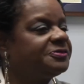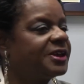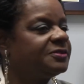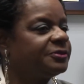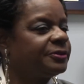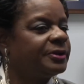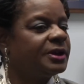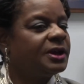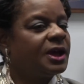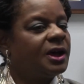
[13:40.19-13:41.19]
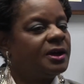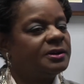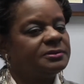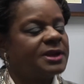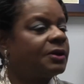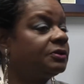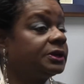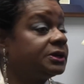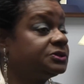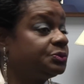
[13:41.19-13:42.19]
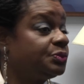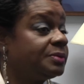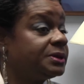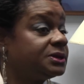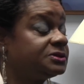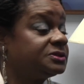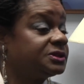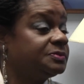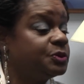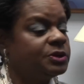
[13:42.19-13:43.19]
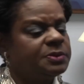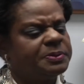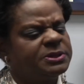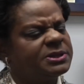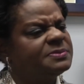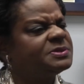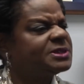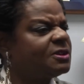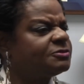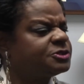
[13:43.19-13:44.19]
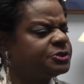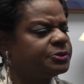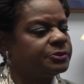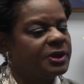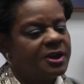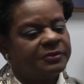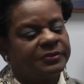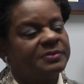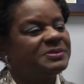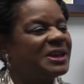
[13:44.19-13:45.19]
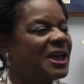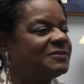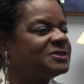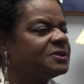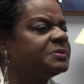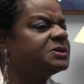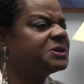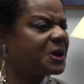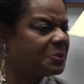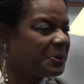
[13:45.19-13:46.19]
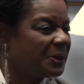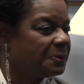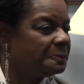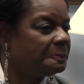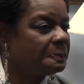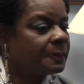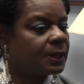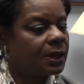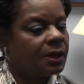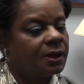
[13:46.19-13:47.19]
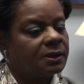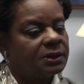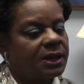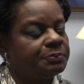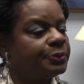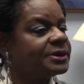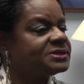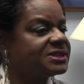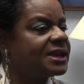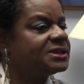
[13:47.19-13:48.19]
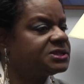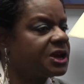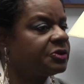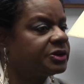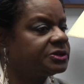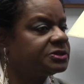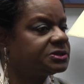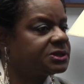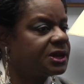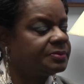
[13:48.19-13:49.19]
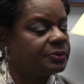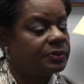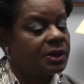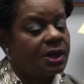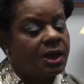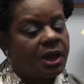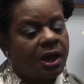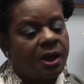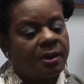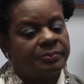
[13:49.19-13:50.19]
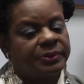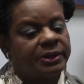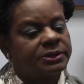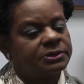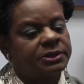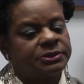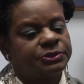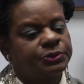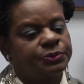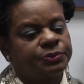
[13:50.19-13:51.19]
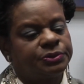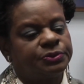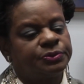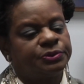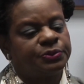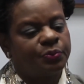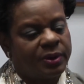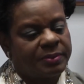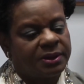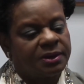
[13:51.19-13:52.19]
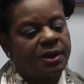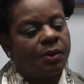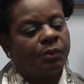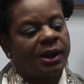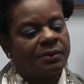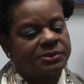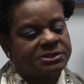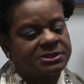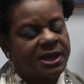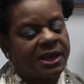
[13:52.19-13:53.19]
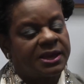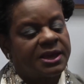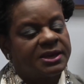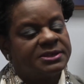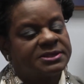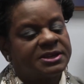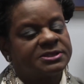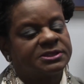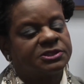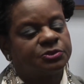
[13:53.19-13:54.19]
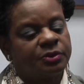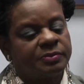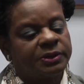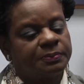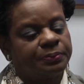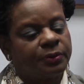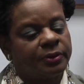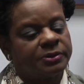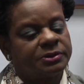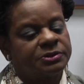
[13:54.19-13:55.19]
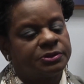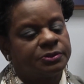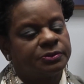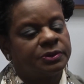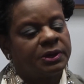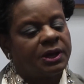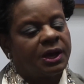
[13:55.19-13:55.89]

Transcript: favor, not only to women and to the community, but to themselves too, for them to have some integrity and brings that integrity to the table. And to women, what I would say is that it's extremely important to